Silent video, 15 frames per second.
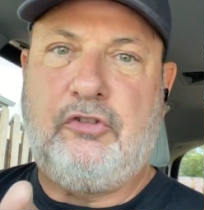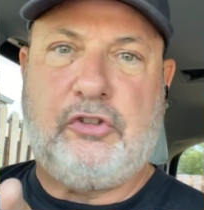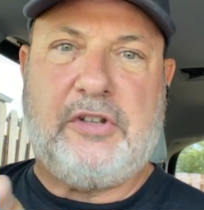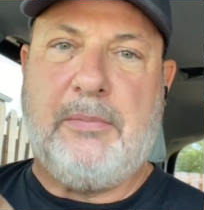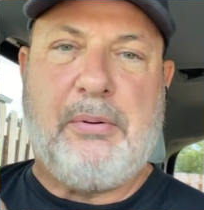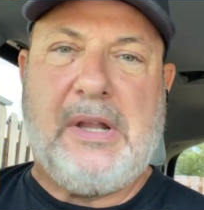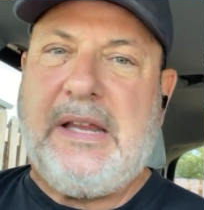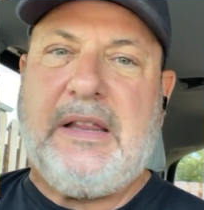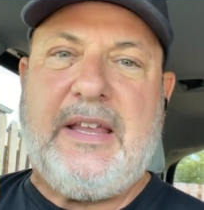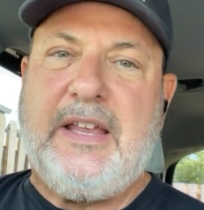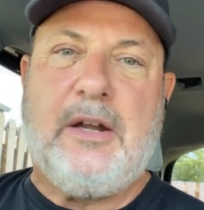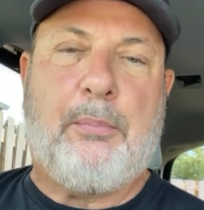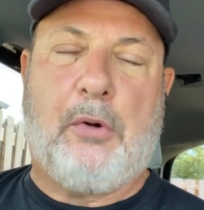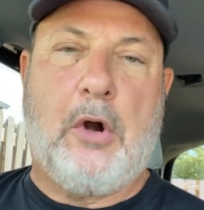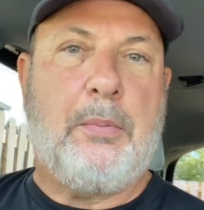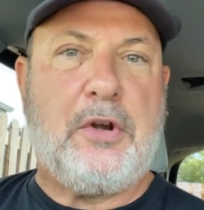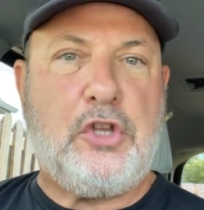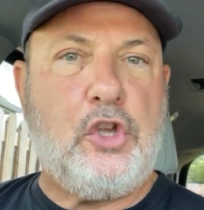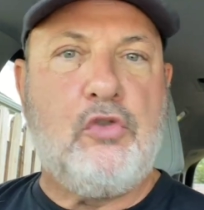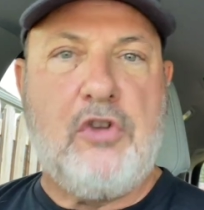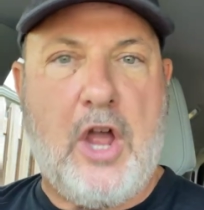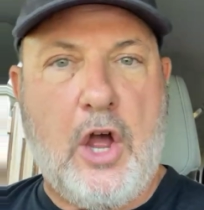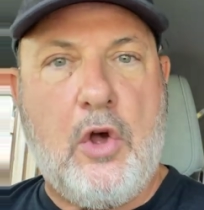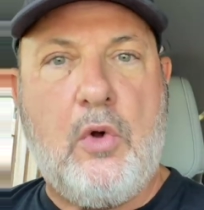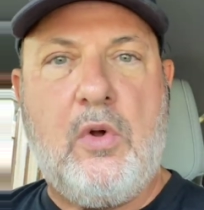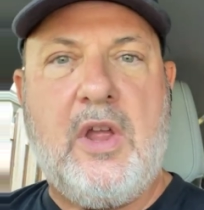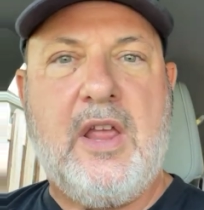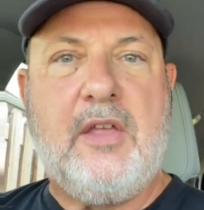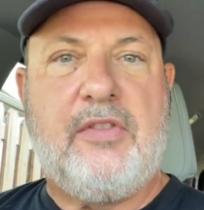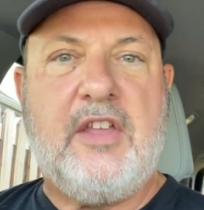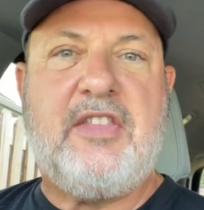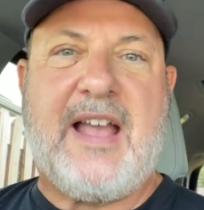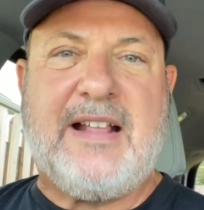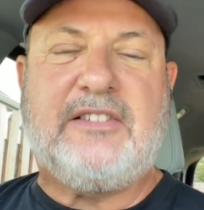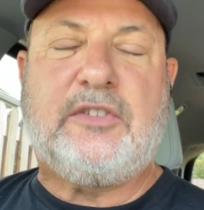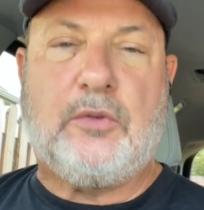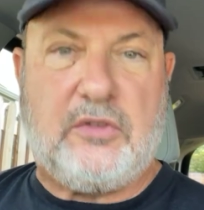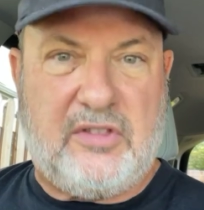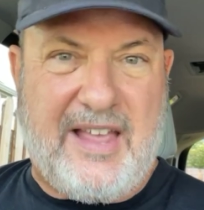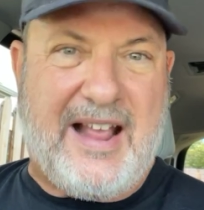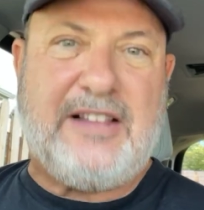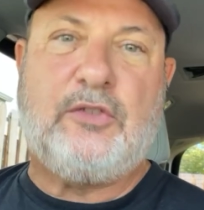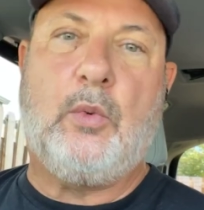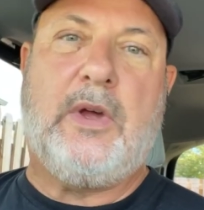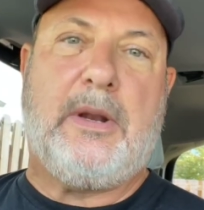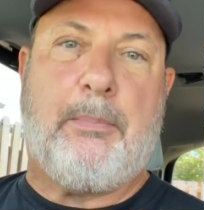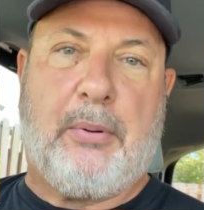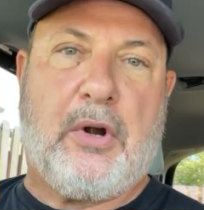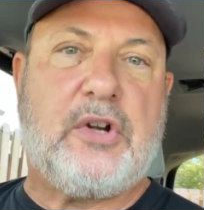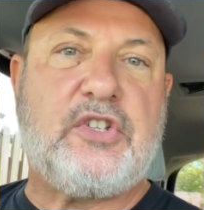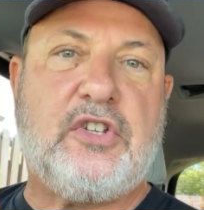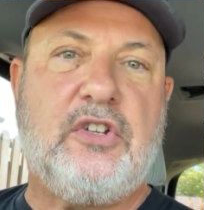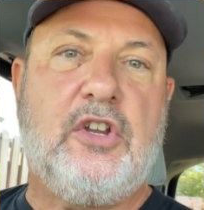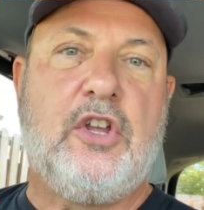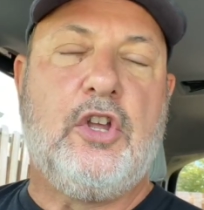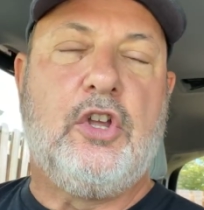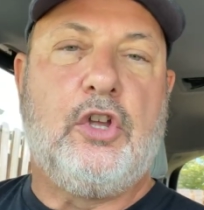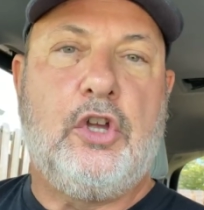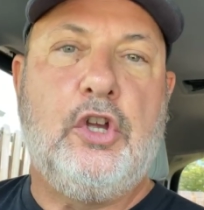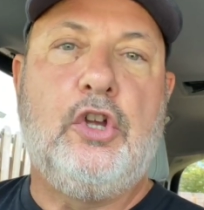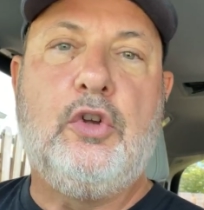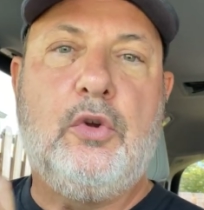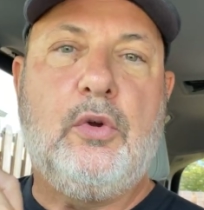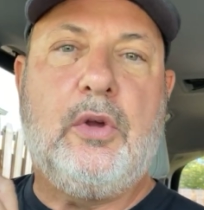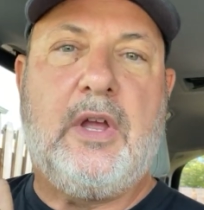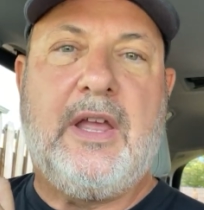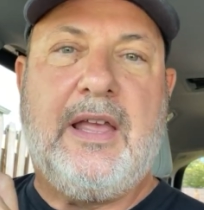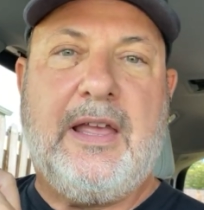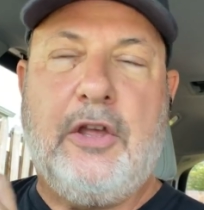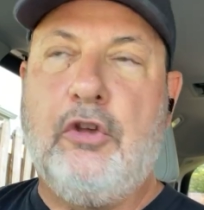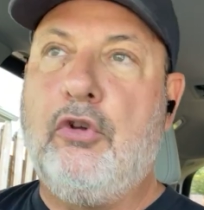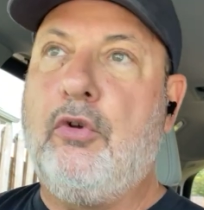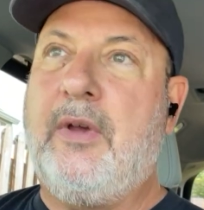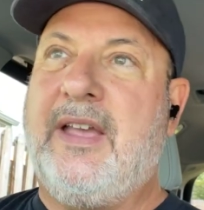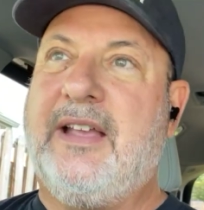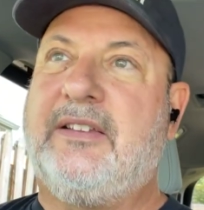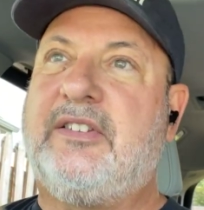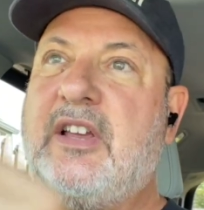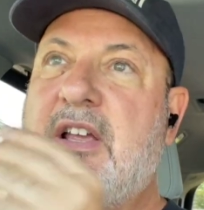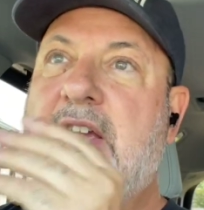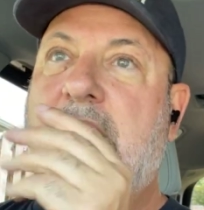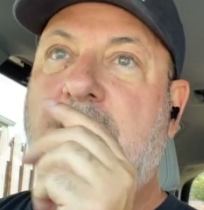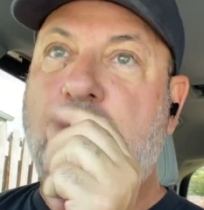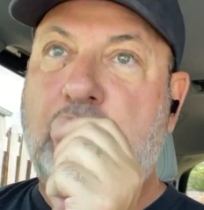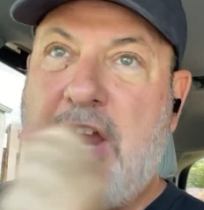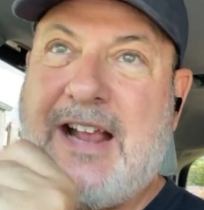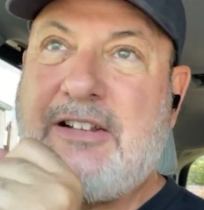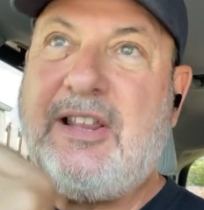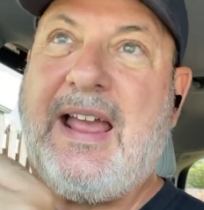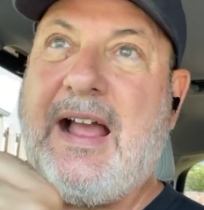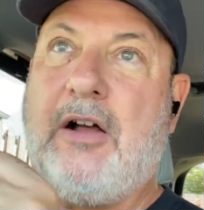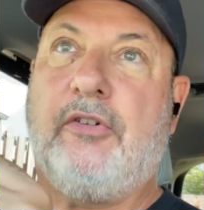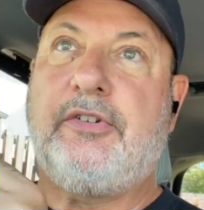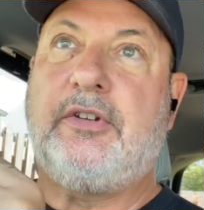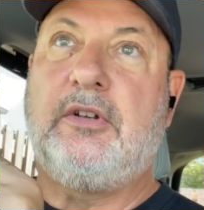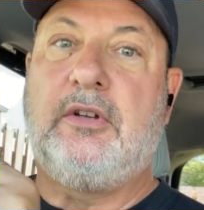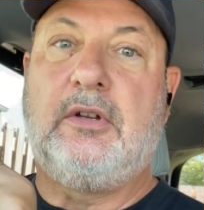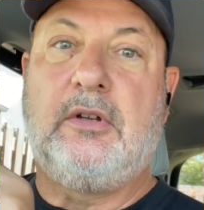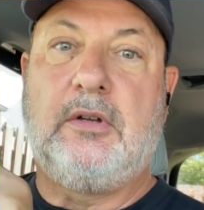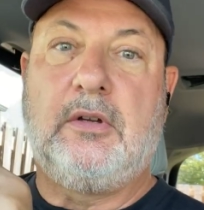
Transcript: It's completely inappropriate. That's what a person who has checked out,